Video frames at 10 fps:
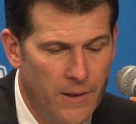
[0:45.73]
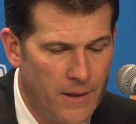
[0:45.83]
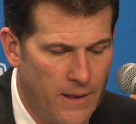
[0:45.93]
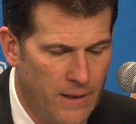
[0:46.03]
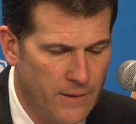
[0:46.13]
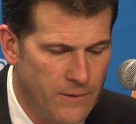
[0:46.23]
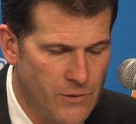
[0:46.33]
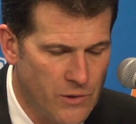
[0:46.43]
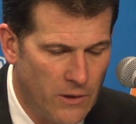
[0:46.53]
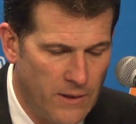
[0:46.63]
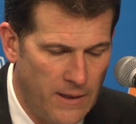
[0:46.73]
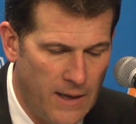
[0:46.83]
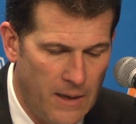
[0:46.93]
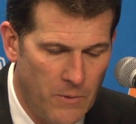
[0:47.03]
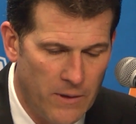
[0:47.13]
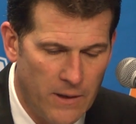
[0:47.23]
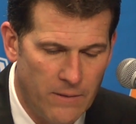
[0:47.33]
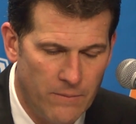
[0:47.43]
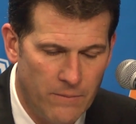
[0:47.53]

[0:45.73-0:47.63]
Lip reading: to start the game, and then